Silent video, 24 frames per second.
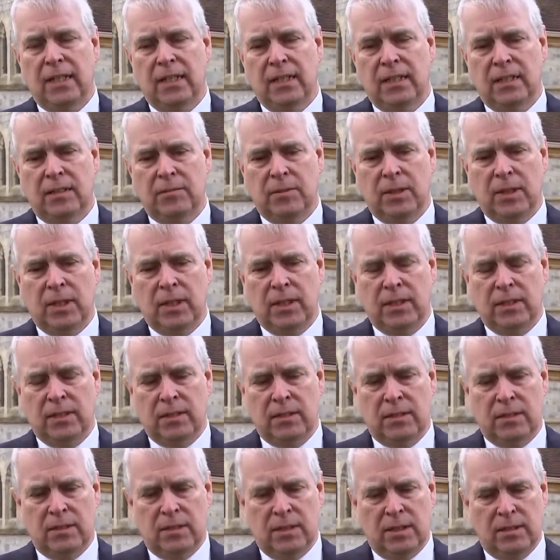Um,
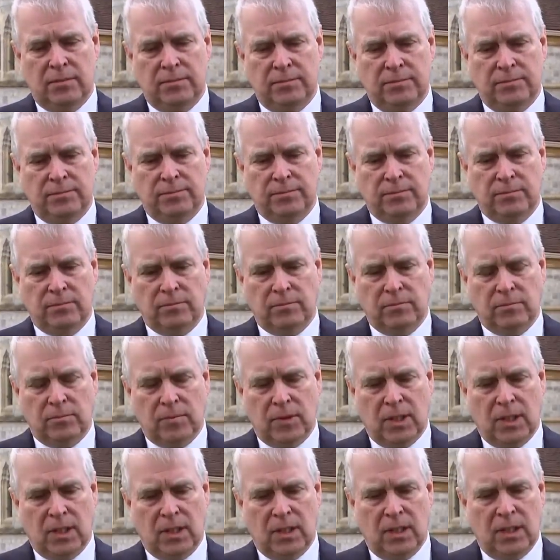and, um,
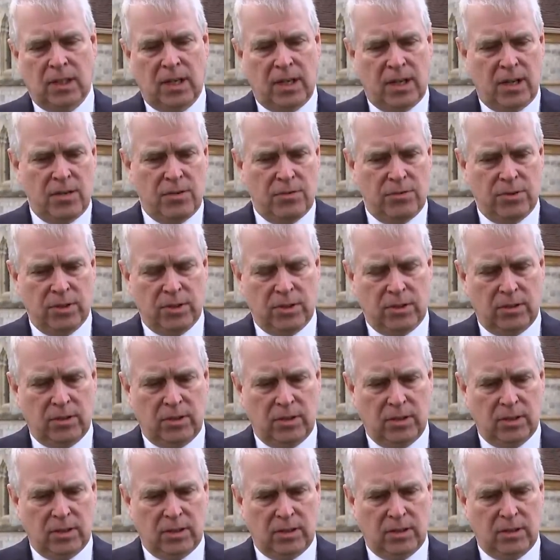uh, and I know that,
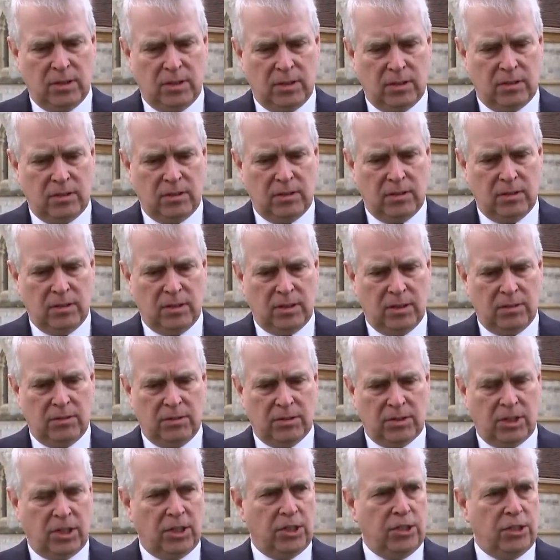that, that
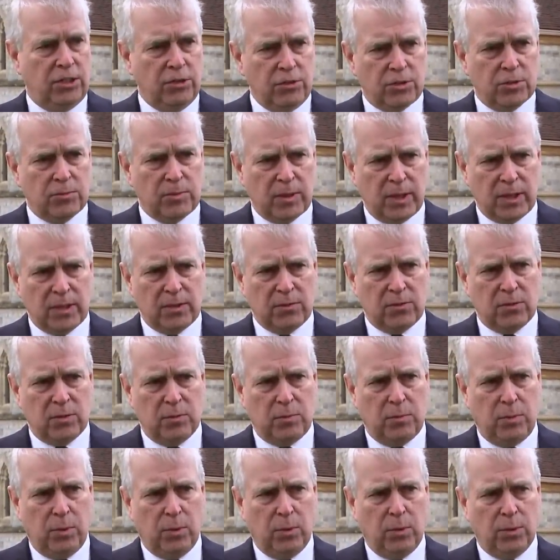there is a huge amount of
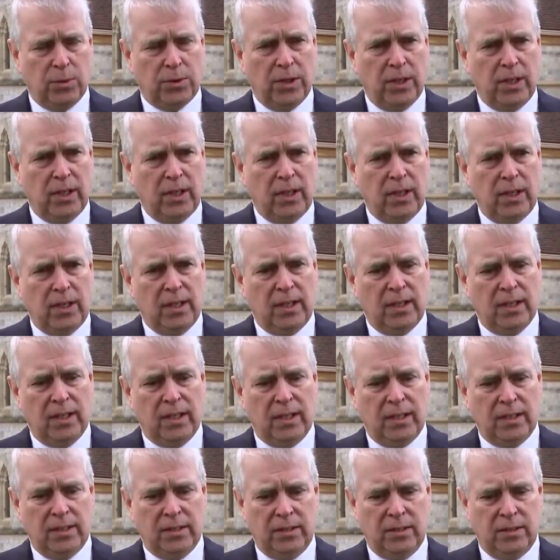support
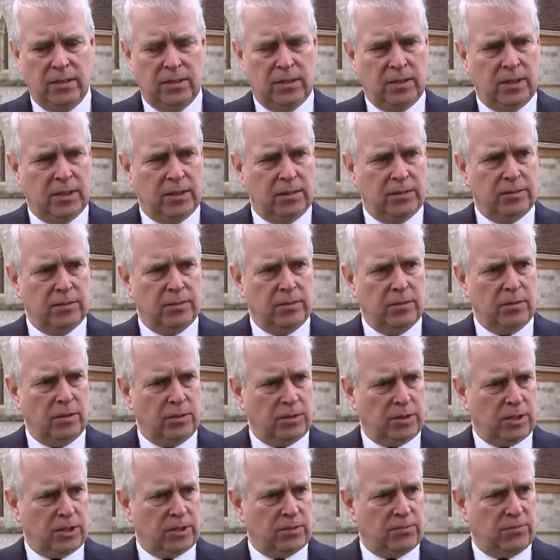uh, uh,
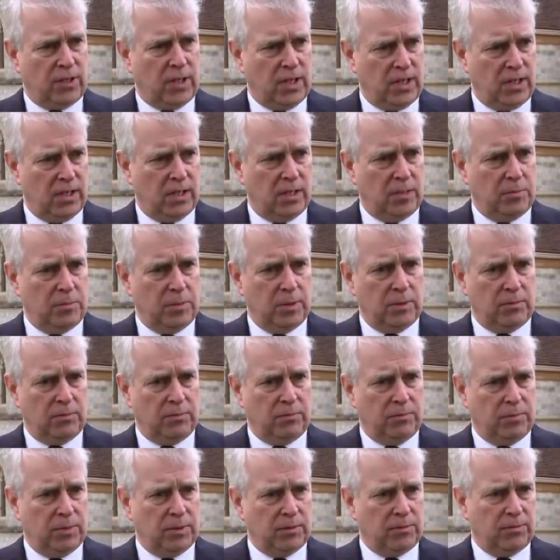not just for her, but,
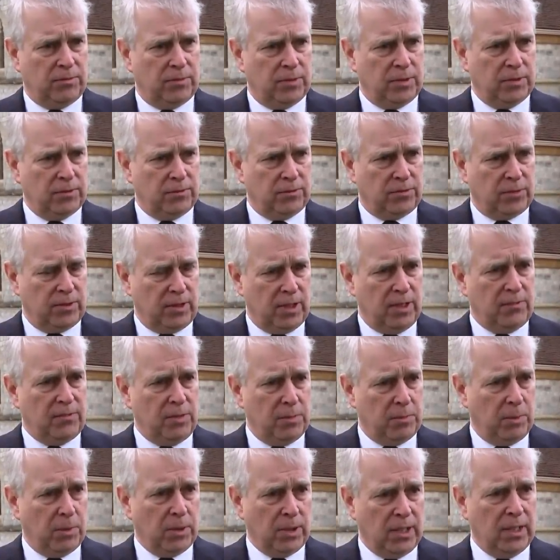but for, for
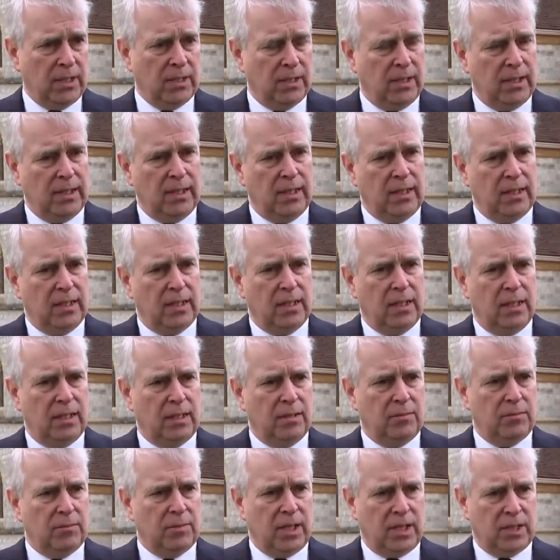everybody
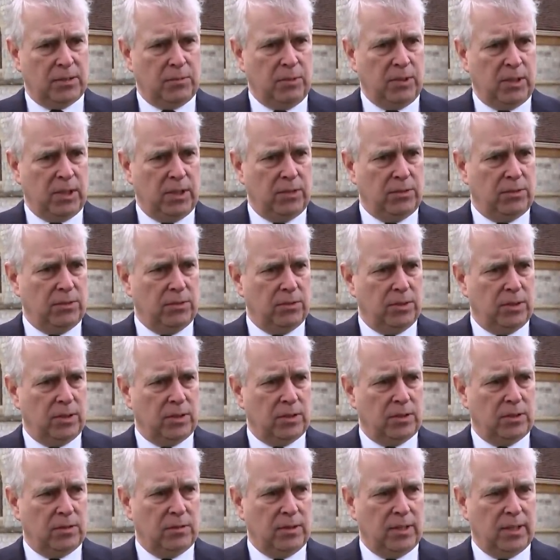um, as we go through
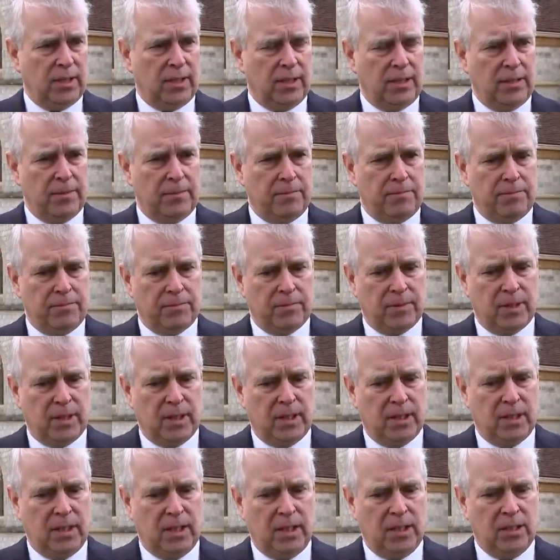this um,
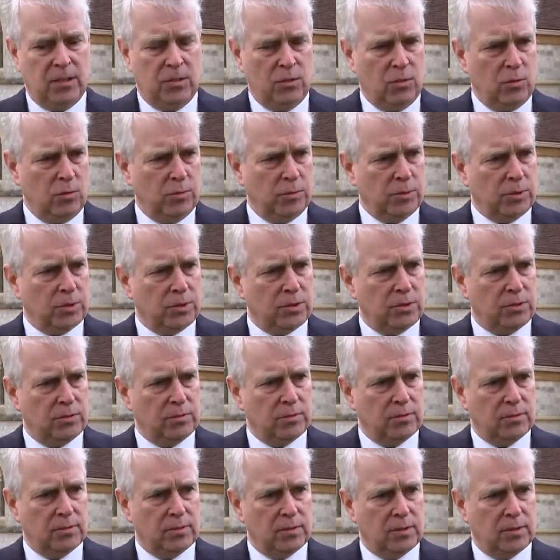enormous